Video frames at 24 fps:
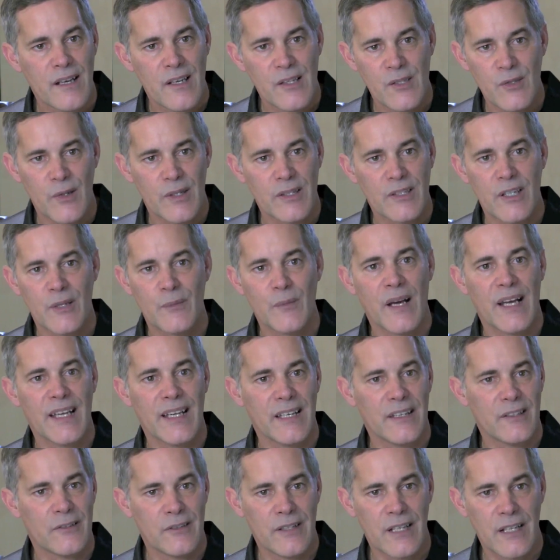So I took my
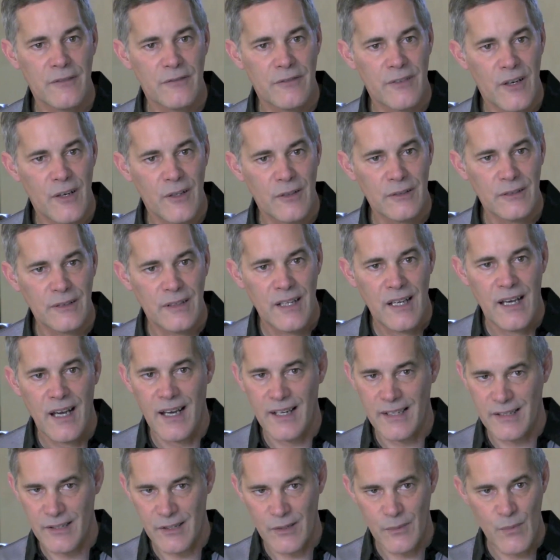internet phone,
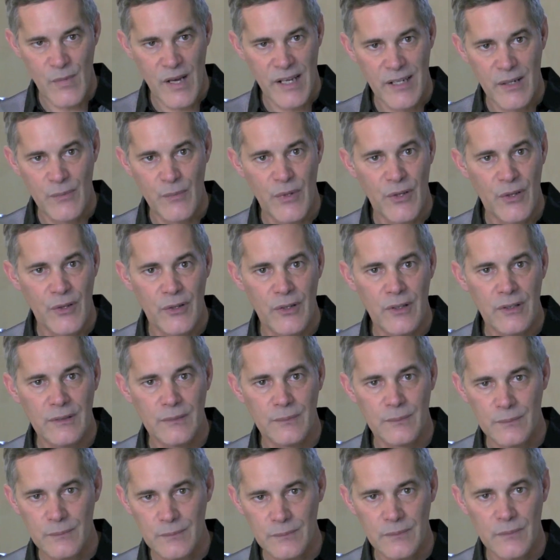I took my computer,
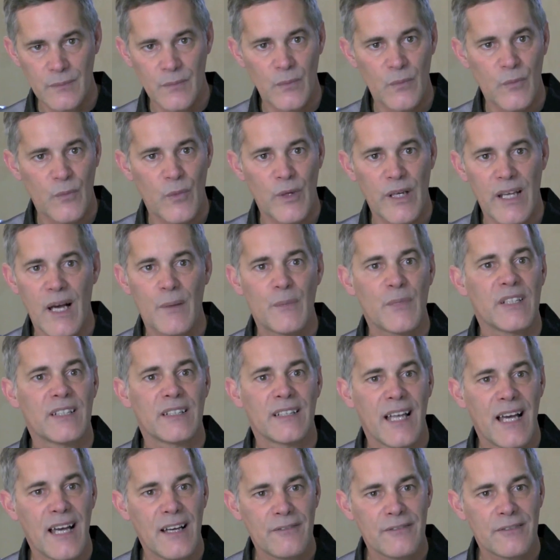we up and
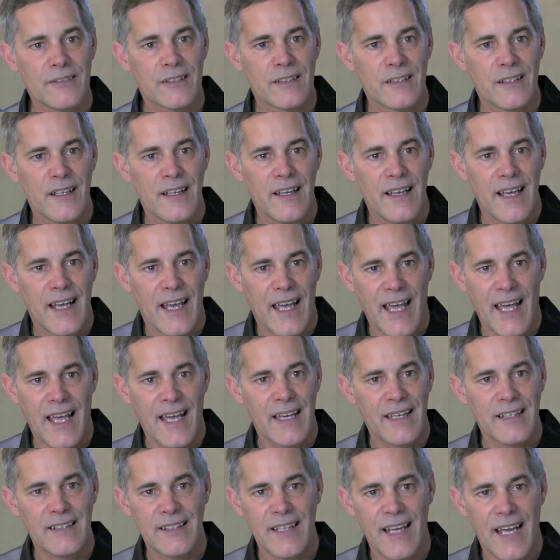left,
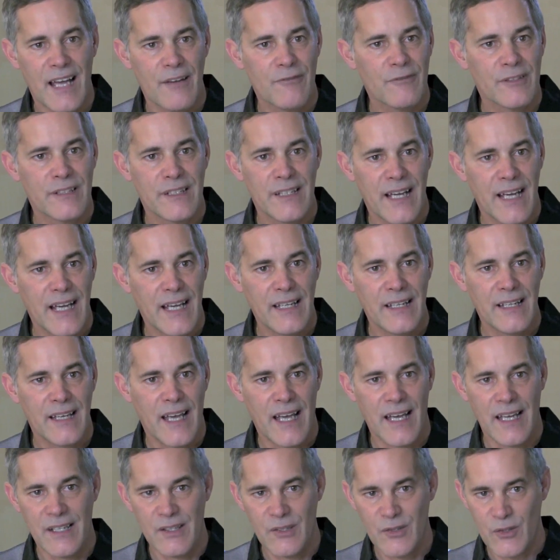and every day
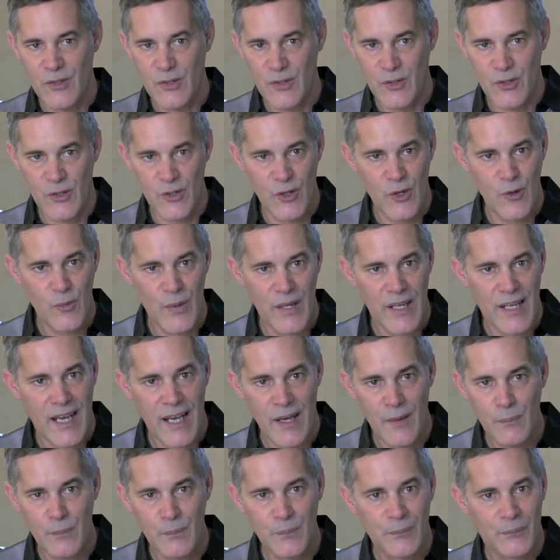at 2
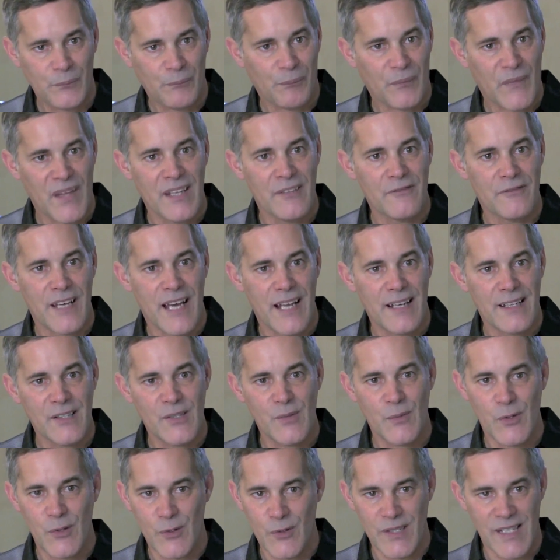p.m. in
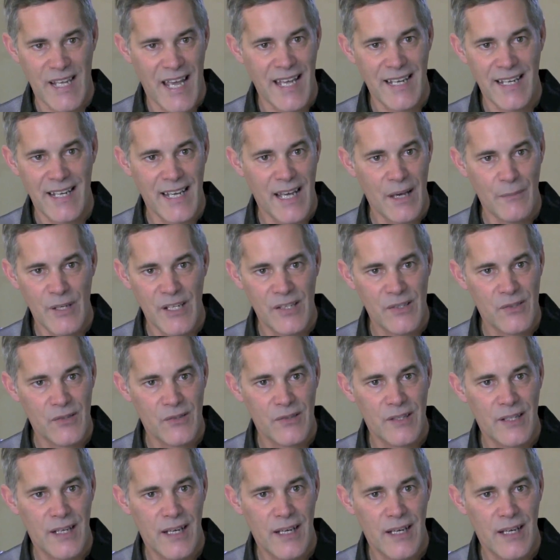Venice, which was 8 a.m. Eastern